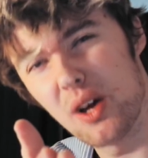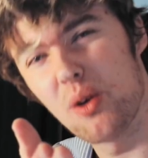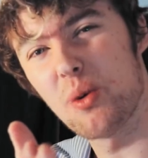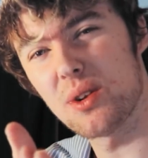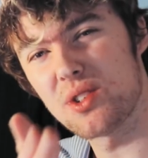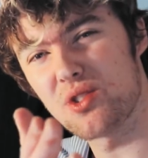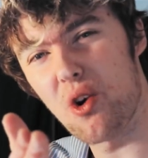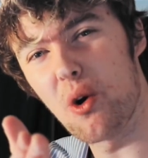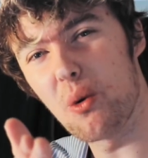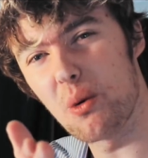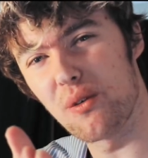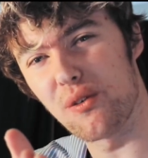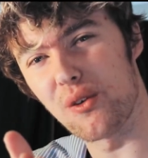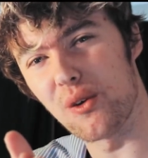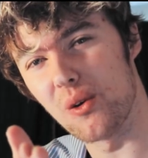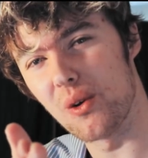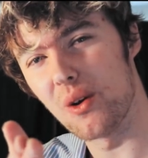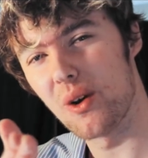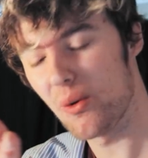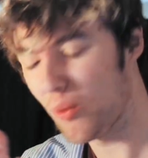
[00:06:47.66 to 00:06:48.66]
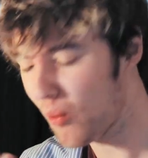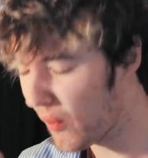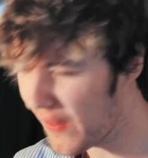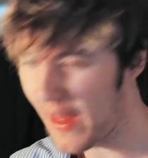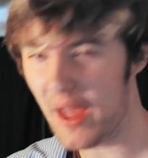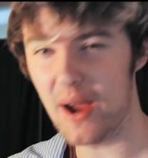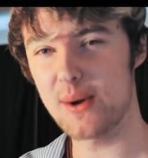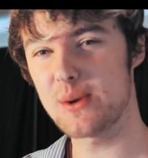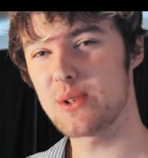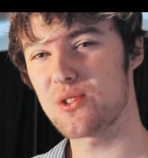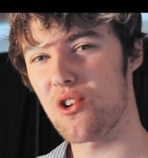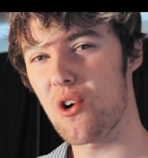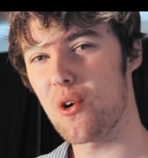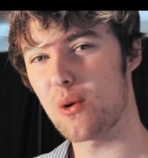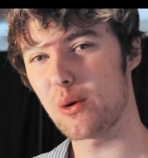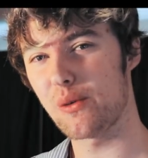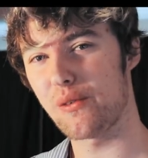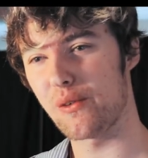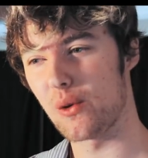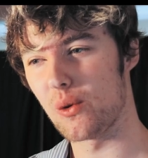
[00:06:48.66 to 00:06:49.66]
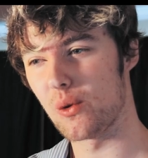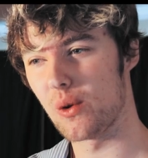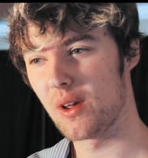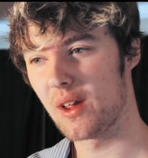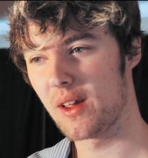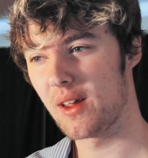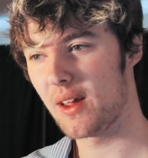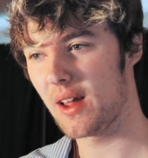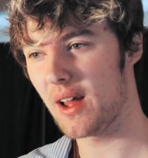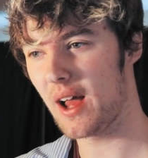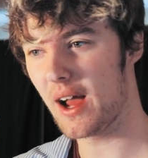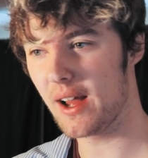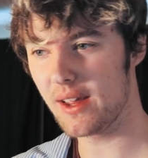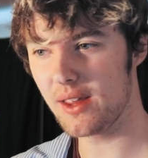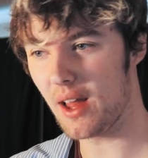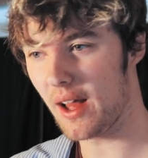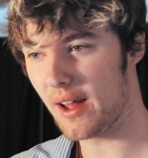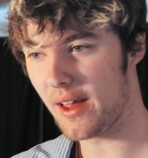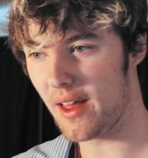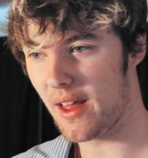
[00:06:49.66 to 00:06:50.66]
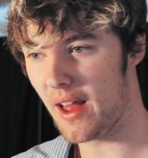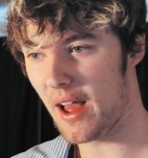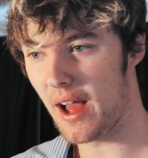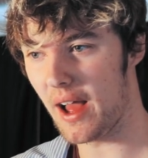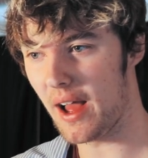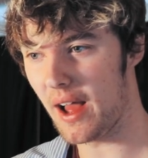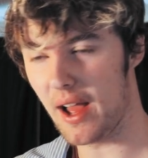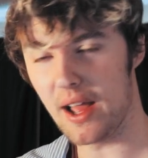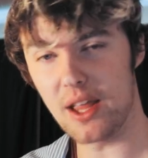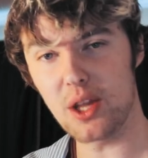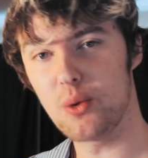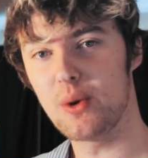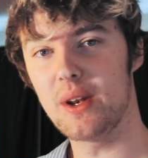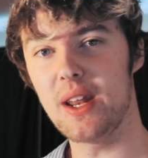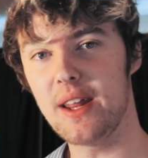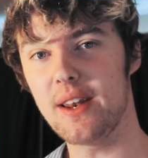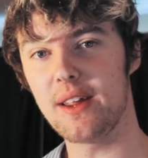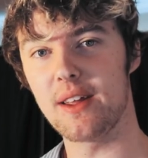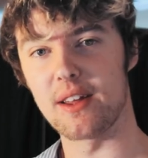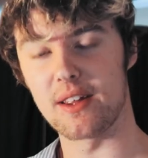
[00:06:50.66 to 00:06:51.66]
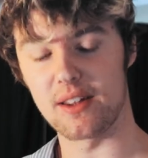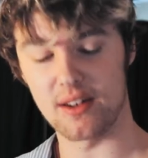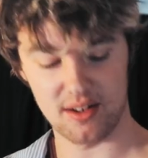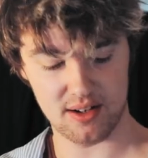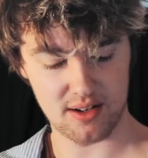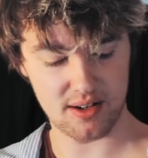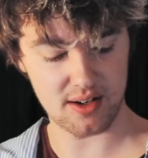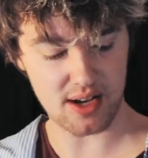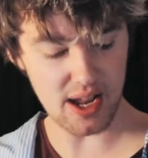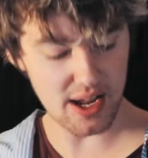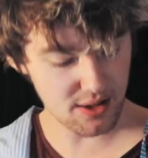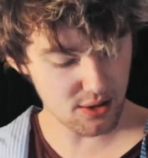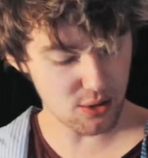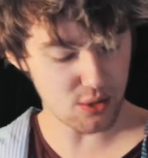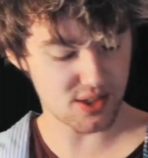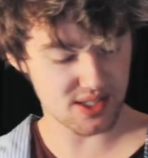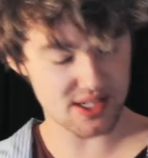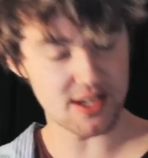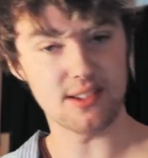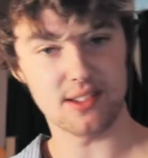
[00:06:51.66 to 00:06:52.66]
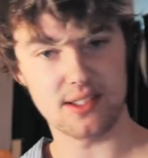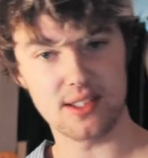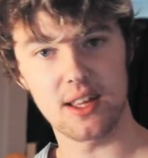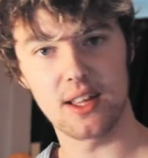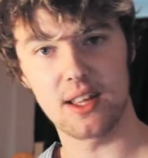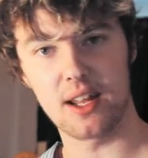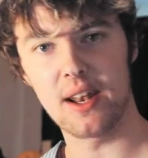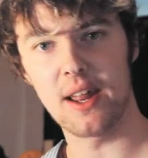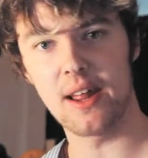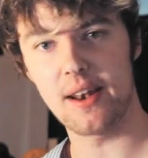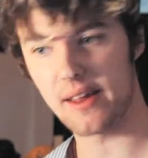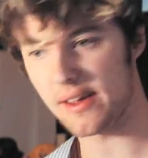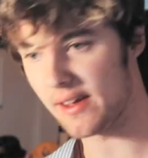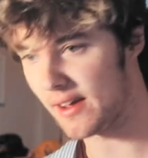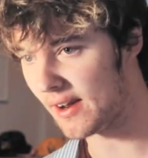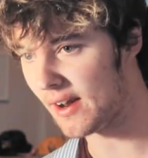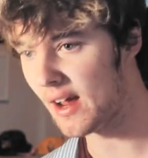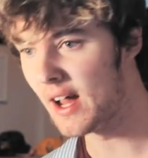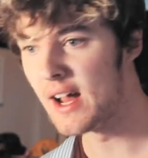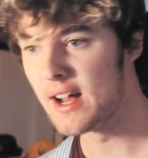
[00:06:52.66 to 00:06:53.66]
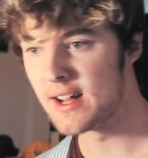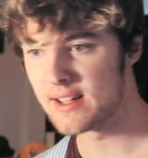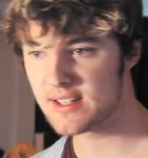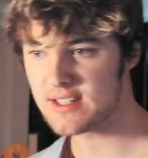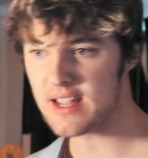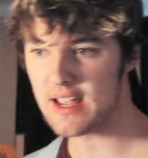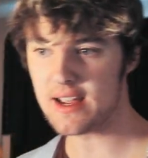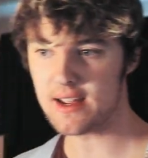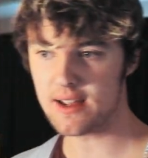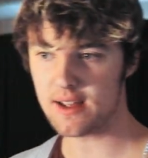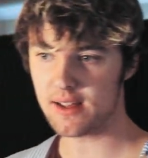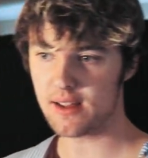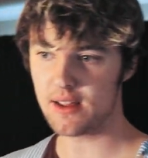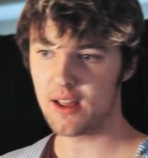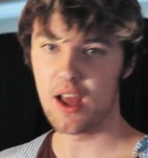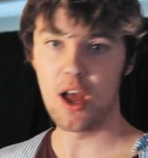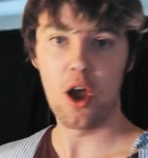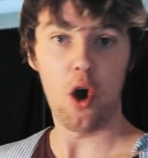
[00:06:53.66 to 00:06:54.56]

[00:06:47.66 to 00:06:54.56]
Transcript: What's wrong with you? What the hell is wrong with you? Are you an idiot? Are you seriously an idiot? Saying,